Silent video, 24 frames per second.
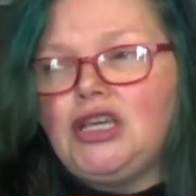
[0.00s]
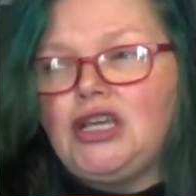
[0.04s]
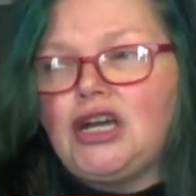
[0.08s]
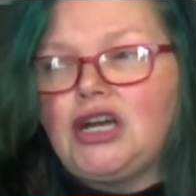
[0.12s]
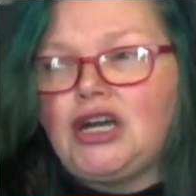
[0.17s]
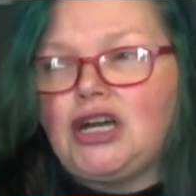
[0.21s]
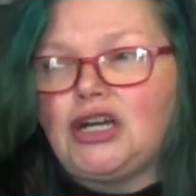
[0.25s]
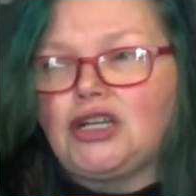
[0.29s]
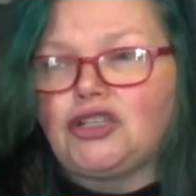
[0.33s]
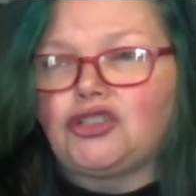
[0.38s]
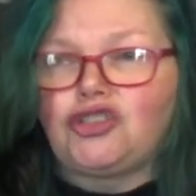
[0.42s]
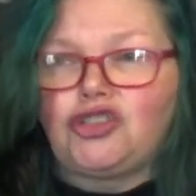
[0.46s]

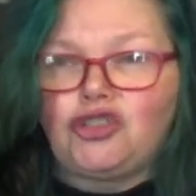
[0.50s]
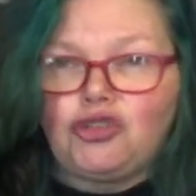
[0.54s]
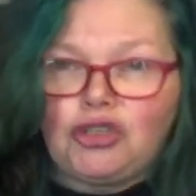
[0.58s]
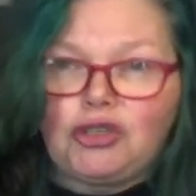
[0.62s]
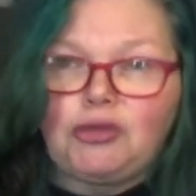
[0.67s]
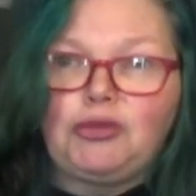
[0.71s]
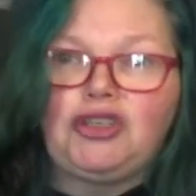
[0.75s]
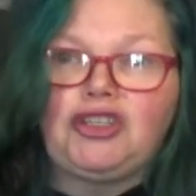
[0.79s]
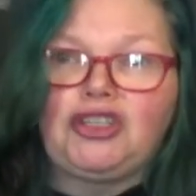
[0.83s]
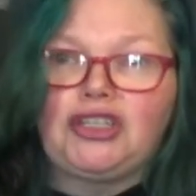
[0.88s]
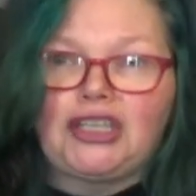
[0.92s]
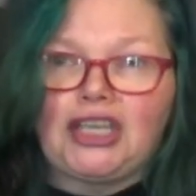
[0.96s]
to
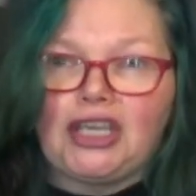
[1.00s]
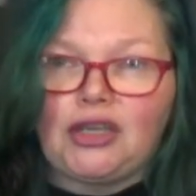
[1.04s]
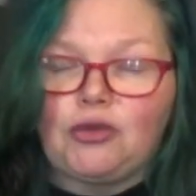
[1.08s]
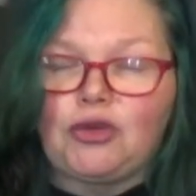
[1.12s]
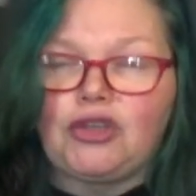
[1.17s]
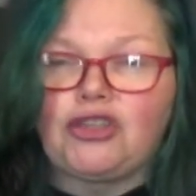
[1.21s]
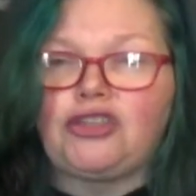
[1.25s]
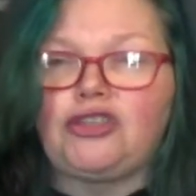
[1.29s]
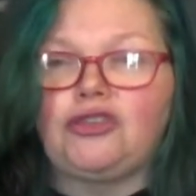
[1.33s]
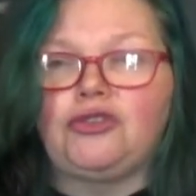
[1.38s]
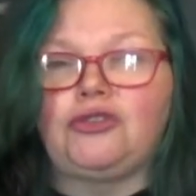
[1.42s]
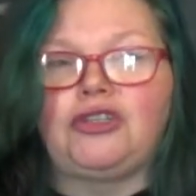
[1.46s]
communicate
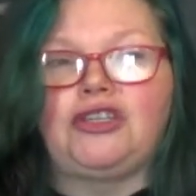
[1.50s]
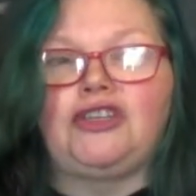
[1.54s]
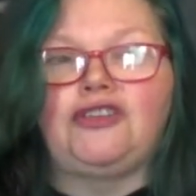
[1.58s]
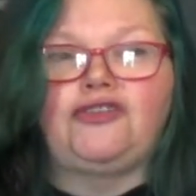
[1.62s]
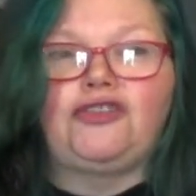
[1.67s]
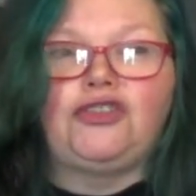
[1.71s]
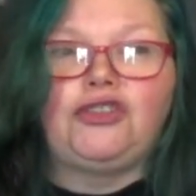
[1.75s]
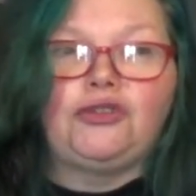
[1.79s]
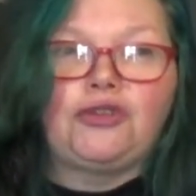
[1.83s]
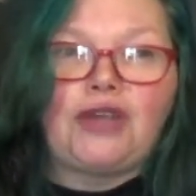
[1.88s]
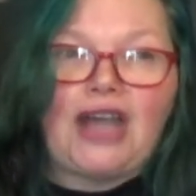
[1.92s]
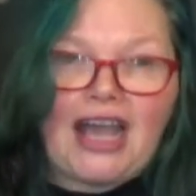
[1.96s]
with you
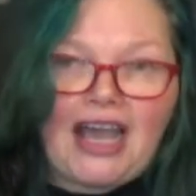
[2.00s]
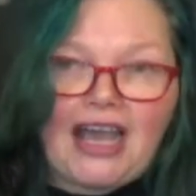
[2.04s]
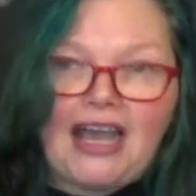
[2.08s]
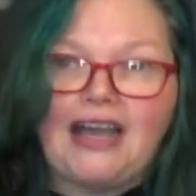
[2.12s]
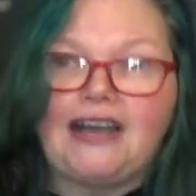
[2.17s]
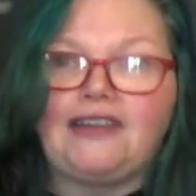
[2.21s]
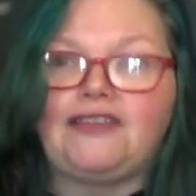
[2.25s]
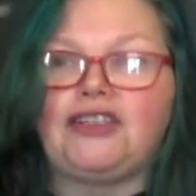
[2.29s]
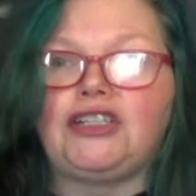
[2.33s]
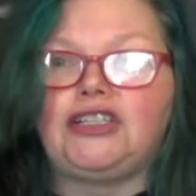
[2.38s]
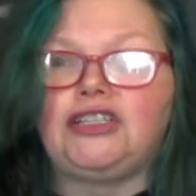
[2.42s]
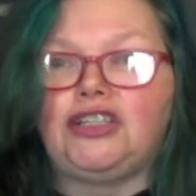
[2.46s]
if you
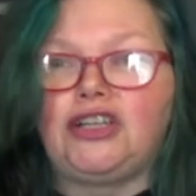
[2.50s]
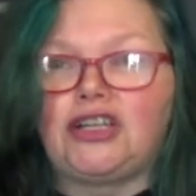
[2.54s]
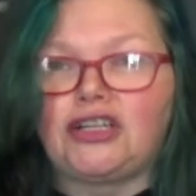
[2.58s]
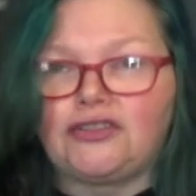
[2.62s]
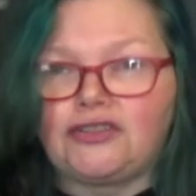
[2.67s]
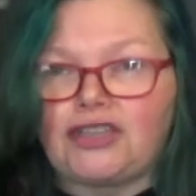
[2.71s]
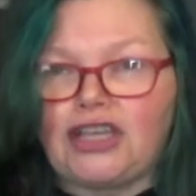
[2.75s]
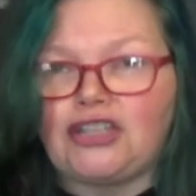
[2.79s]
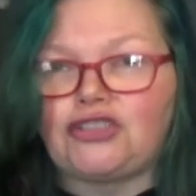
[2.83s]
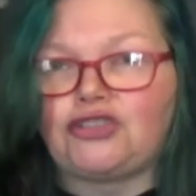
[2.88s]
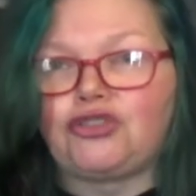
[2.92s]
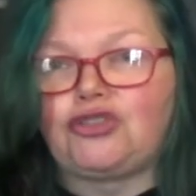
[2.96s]
have a lot of
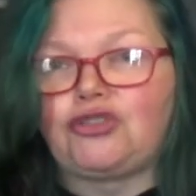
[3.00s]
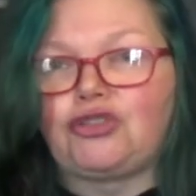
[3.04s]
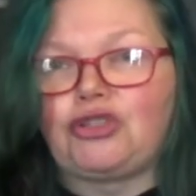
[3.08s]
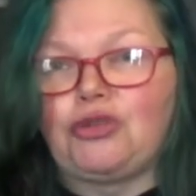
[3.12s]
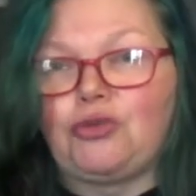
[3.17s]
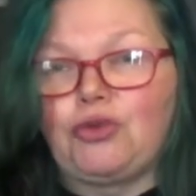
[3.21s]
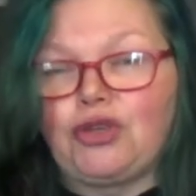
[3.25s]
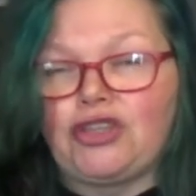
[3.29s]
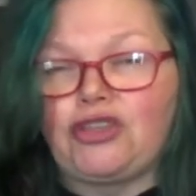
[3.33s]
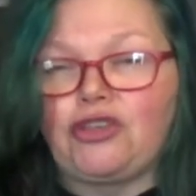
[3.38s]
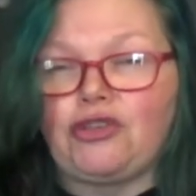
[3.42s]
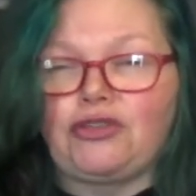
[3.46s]
gadgetry
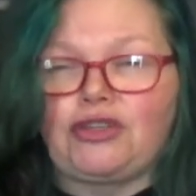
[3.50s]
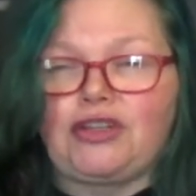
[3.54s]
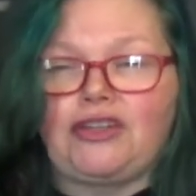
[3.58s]
with you.